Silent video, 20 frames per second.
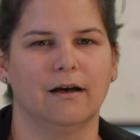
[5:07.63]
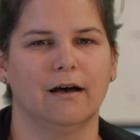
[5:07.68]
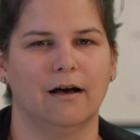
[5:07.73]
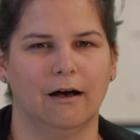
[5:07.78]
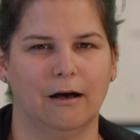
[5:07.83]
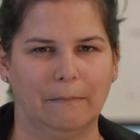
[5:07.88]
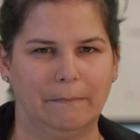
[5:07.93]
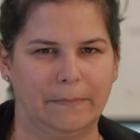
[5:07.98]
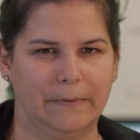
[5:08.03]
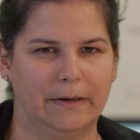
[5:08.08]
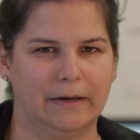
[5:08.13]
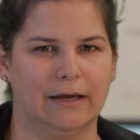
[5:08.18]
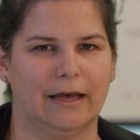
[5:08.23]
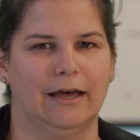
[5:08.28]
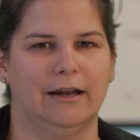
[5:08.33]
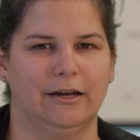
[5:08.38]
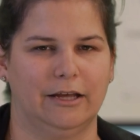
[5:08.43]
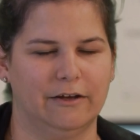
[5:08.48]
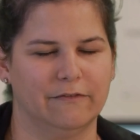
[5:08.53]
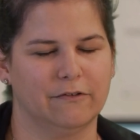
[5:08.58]
humping,
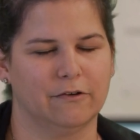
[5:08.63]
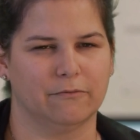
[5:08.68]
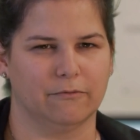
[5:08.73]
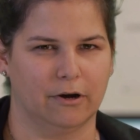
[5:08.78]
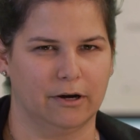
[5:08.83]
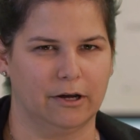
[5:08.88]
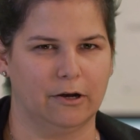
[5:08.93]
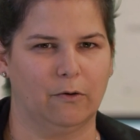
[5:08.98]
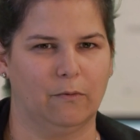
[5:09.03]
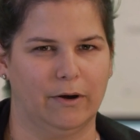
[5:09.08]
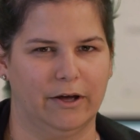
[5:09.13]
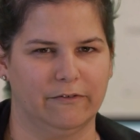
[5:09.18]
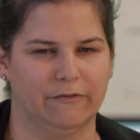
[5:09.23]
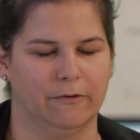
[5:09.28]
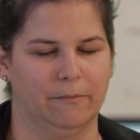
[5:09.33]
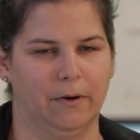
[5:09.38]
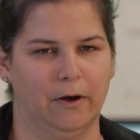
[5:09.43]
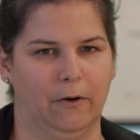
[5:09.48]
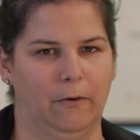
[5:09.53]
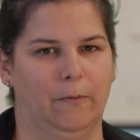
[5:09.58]
and even running away
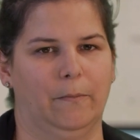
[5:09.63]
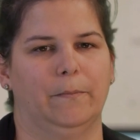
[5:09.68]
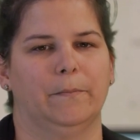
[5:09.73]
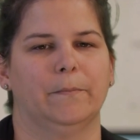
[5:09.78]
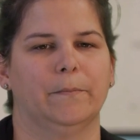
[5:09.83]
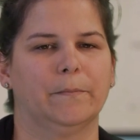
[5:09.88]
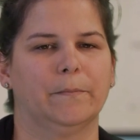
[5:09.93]
from home.